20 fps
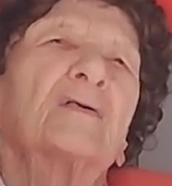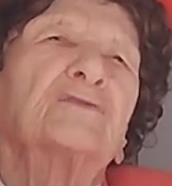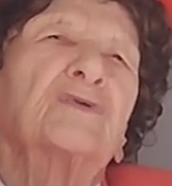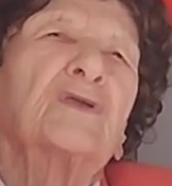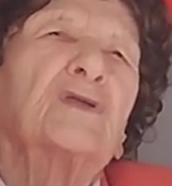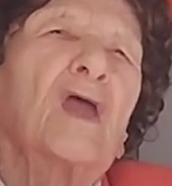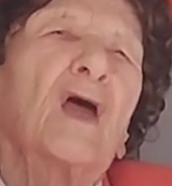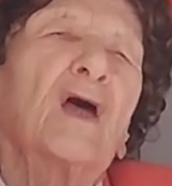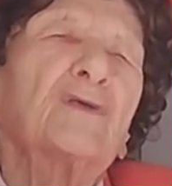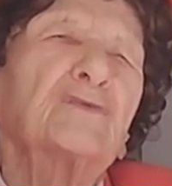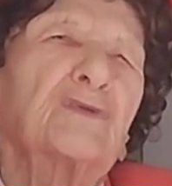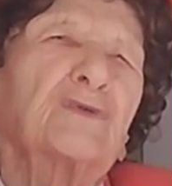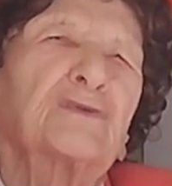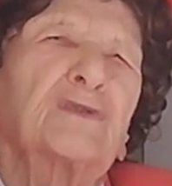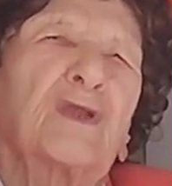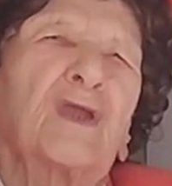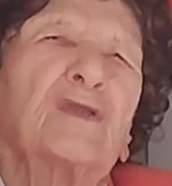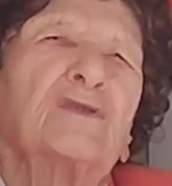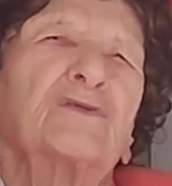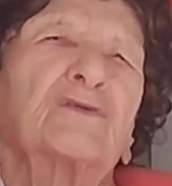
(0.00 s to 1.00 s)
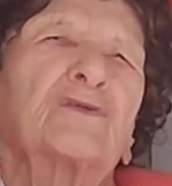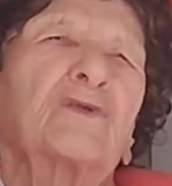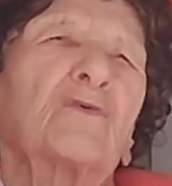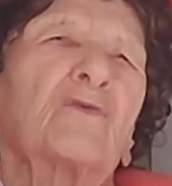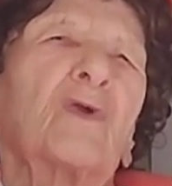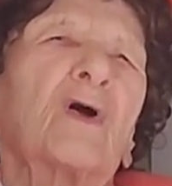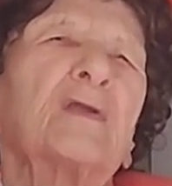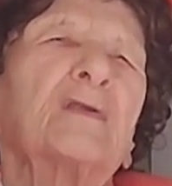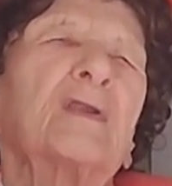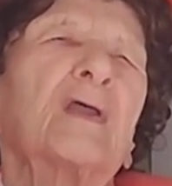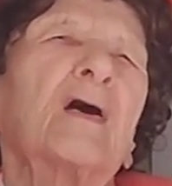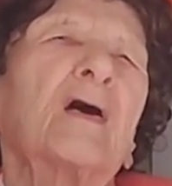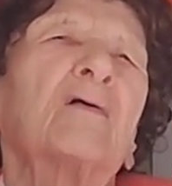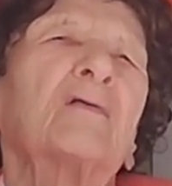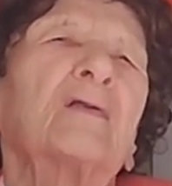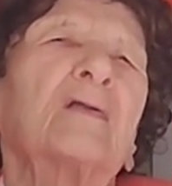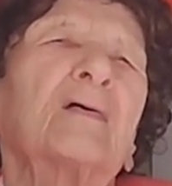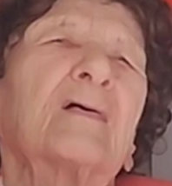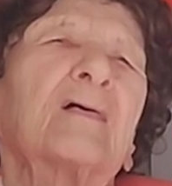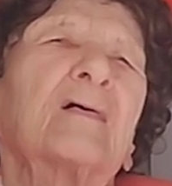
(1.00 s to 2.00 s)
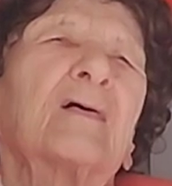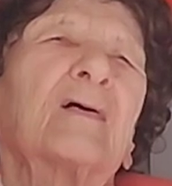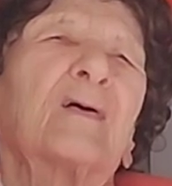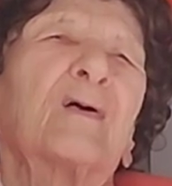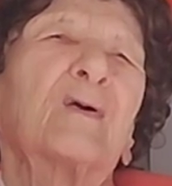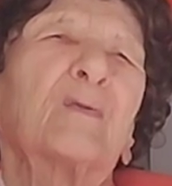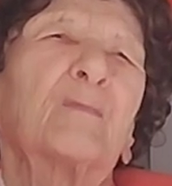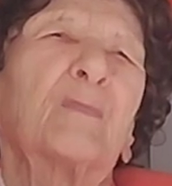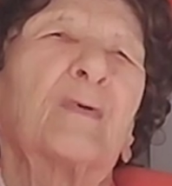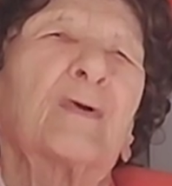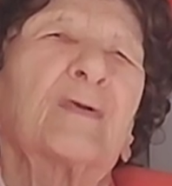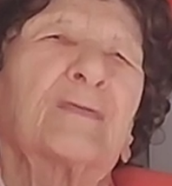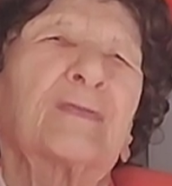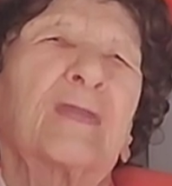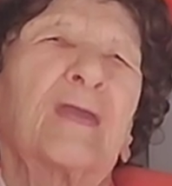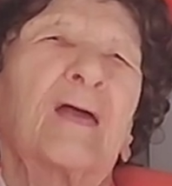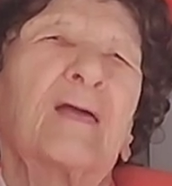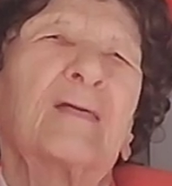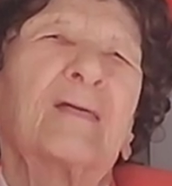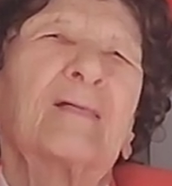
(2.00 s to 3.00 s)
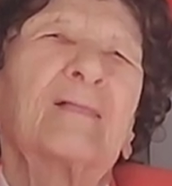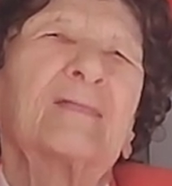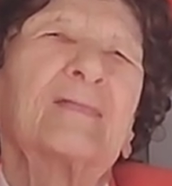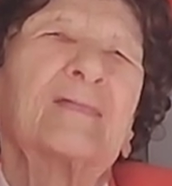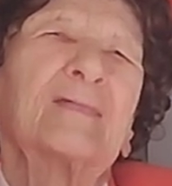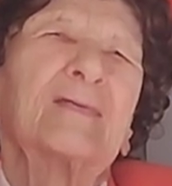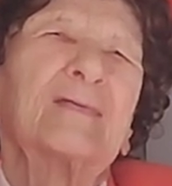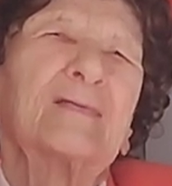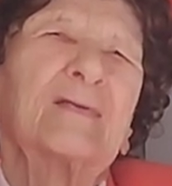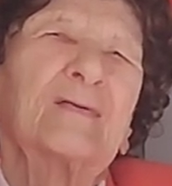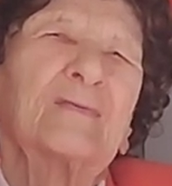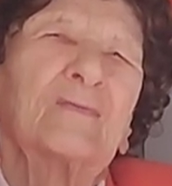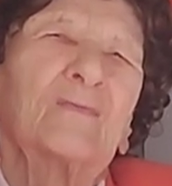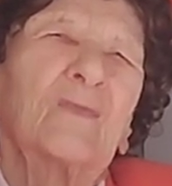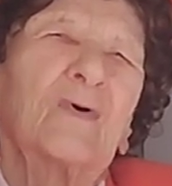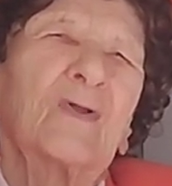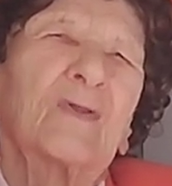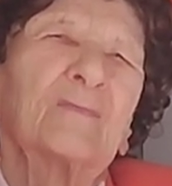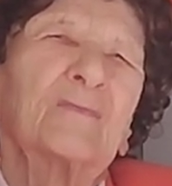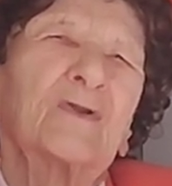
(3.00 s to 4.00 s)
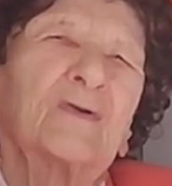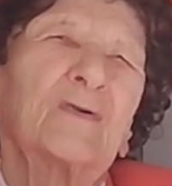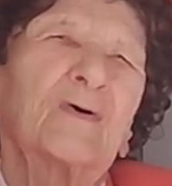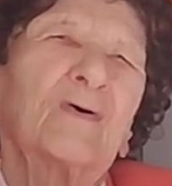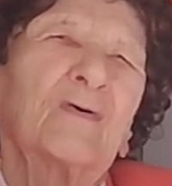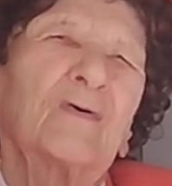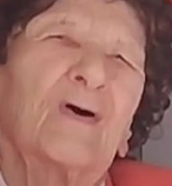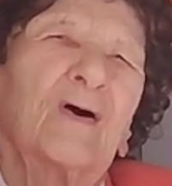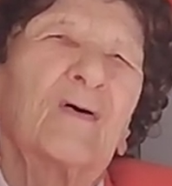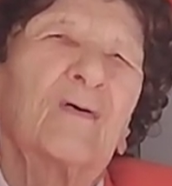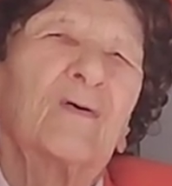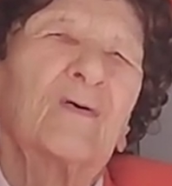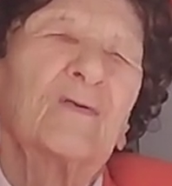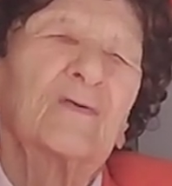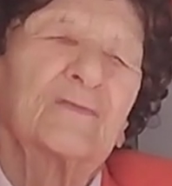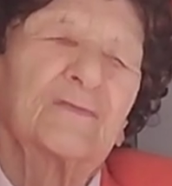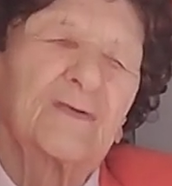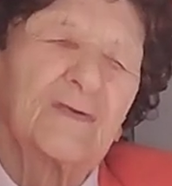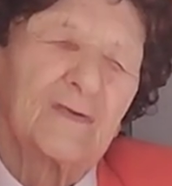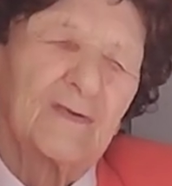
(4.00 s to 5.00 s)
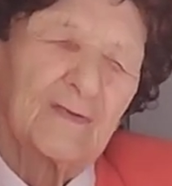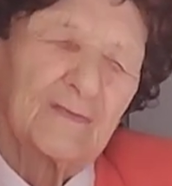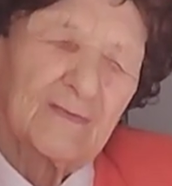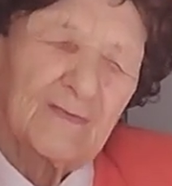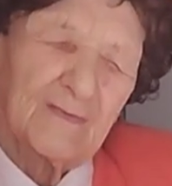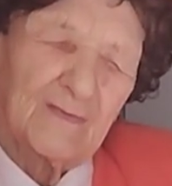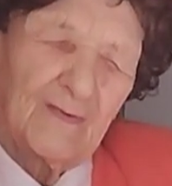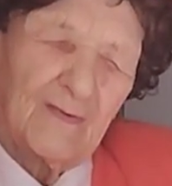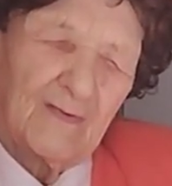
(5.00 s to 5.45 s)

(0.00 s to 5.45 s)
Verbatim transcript: she hesitates to write down her birthday. She doesn't want him to know how old she is.